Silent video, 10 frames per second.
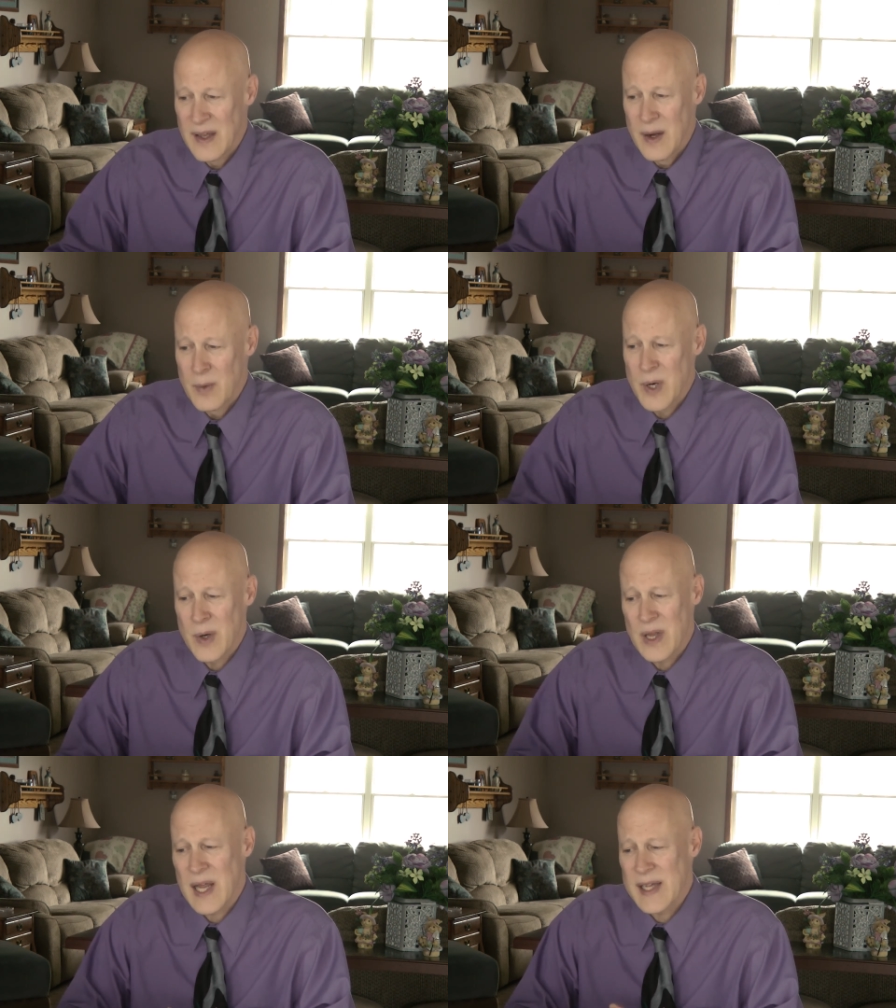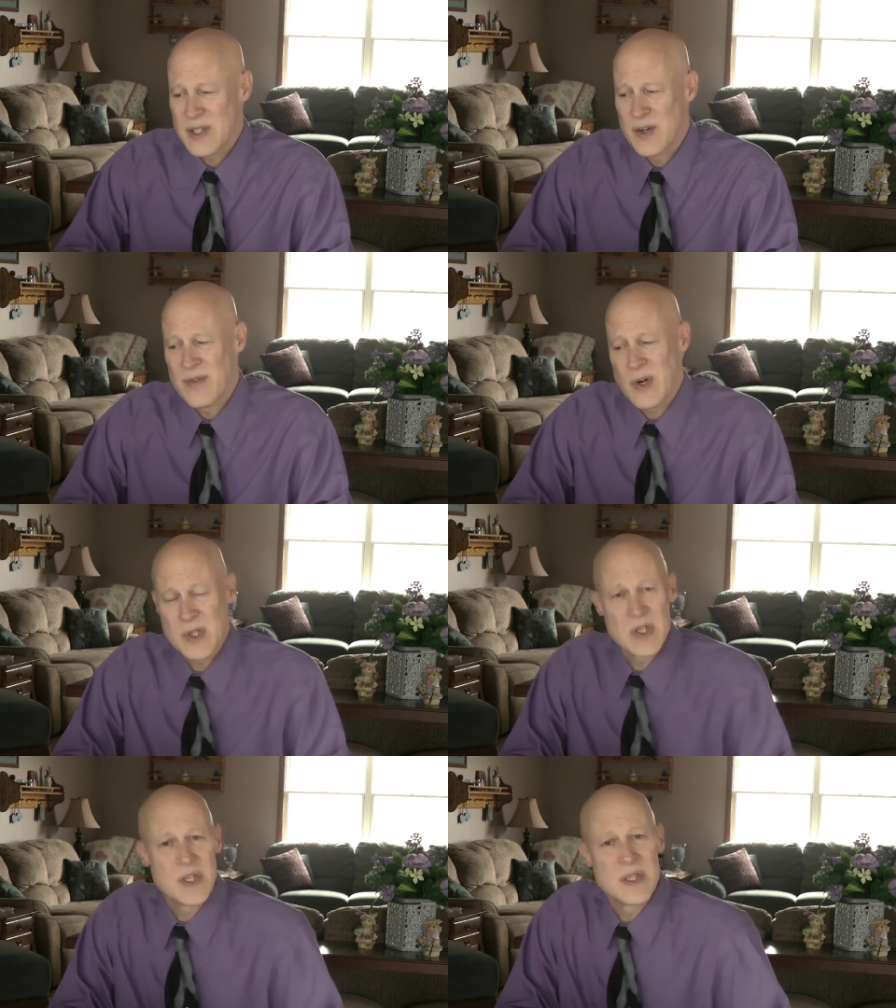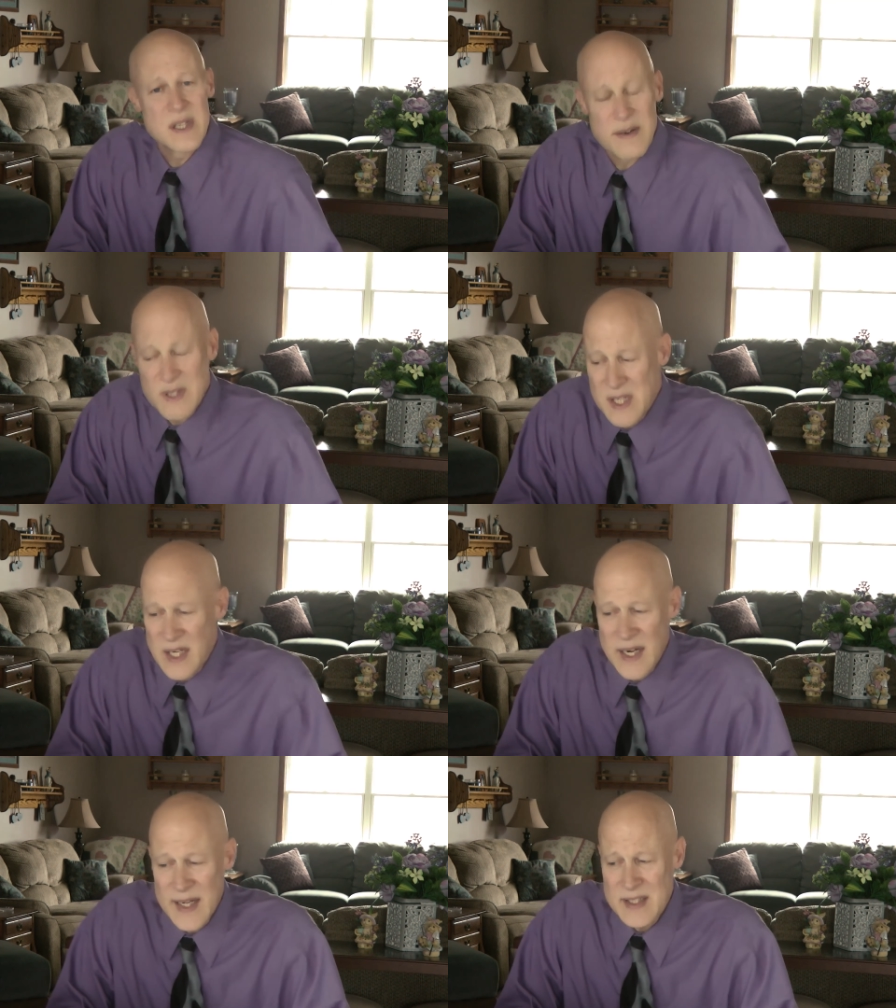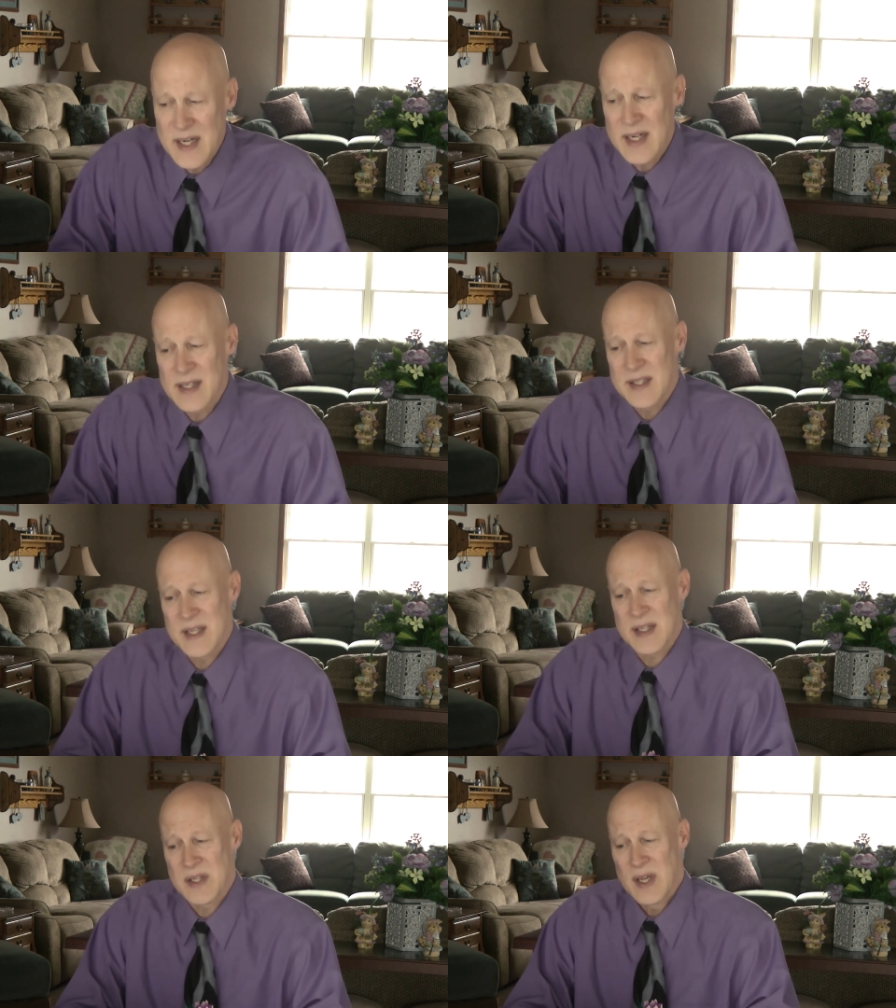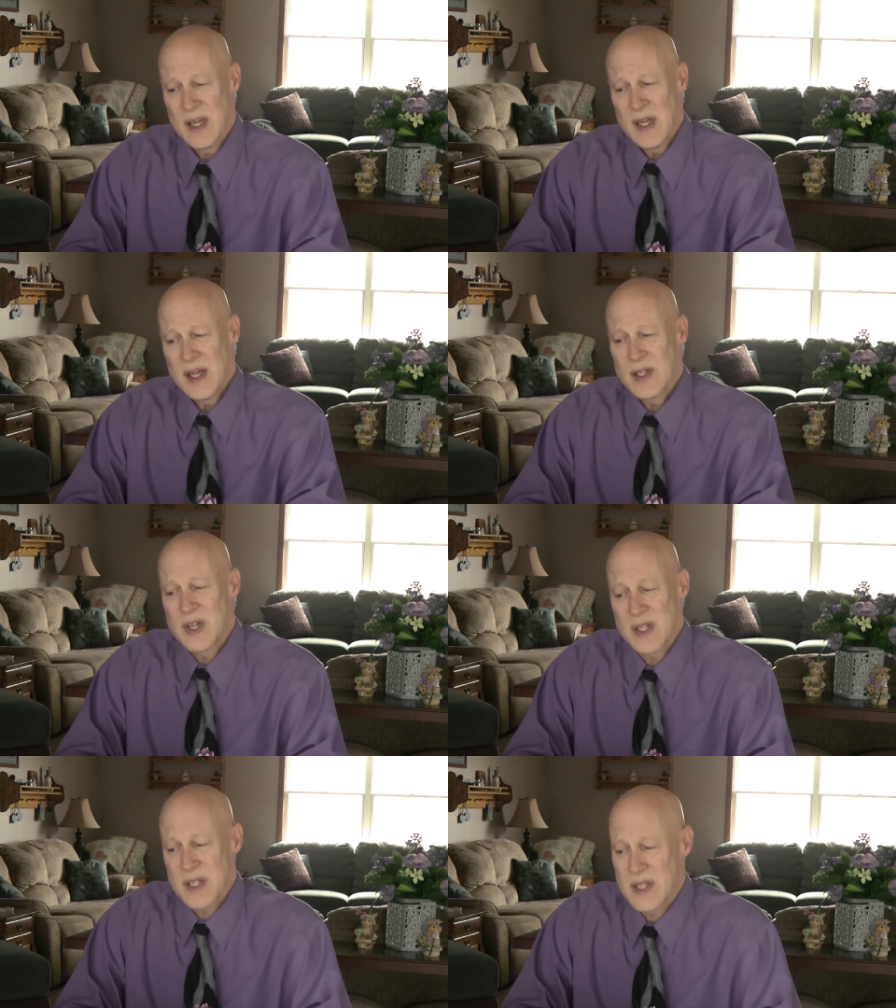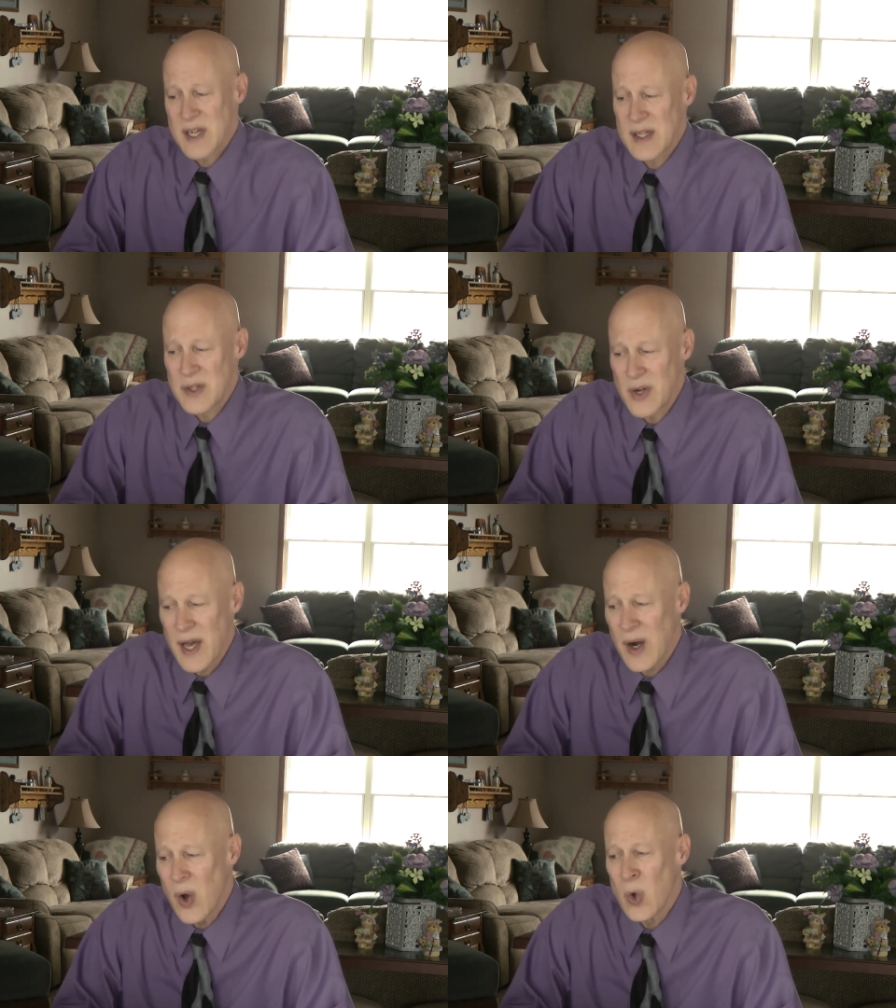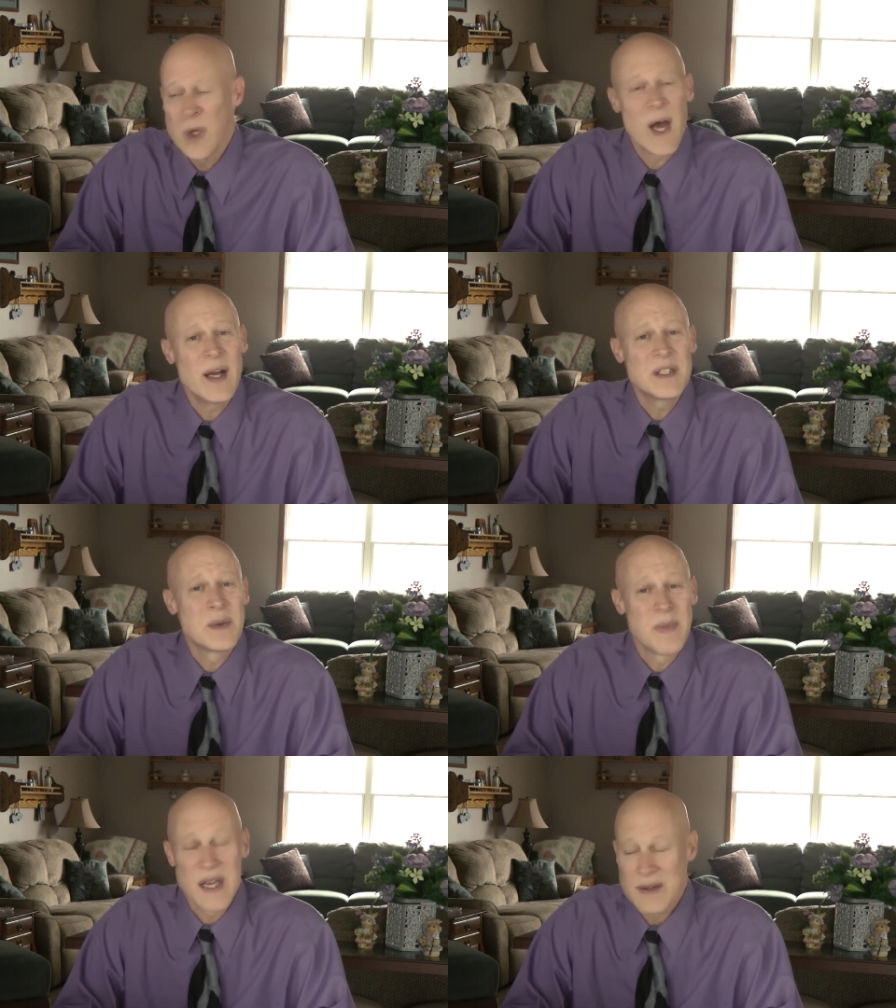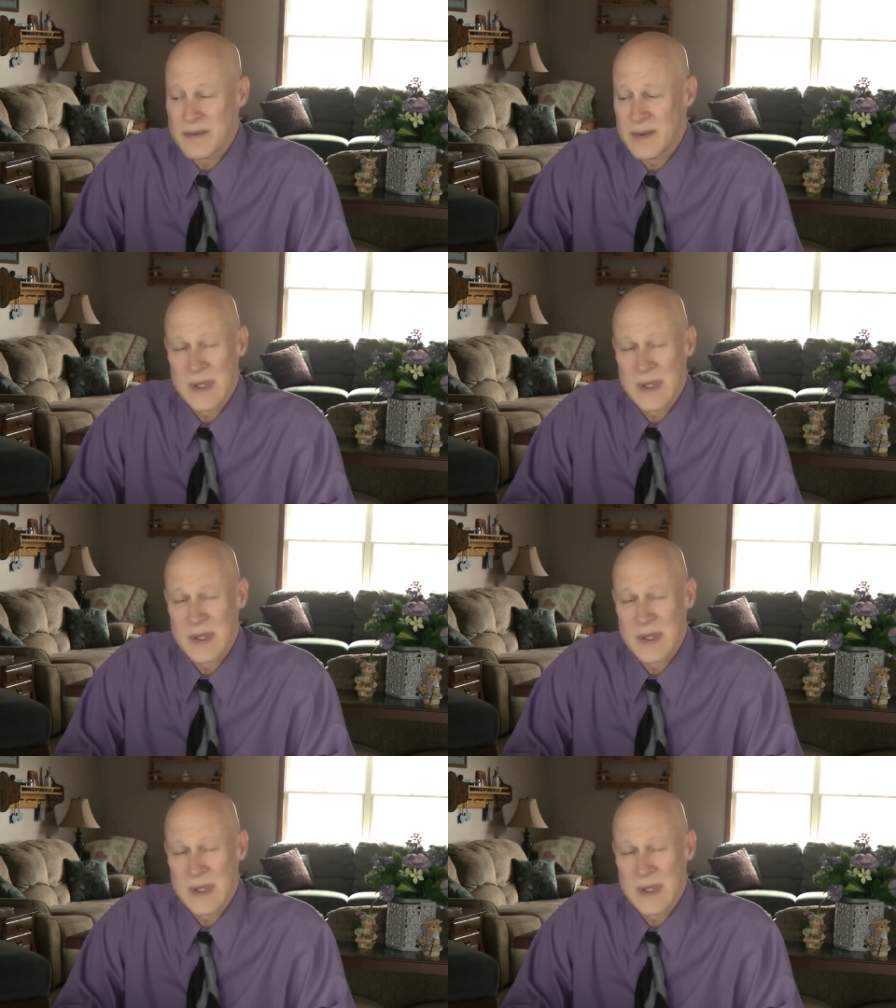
We go to the last two verses in 17 and 18, and it says, Jesus said, Do not hold on to me.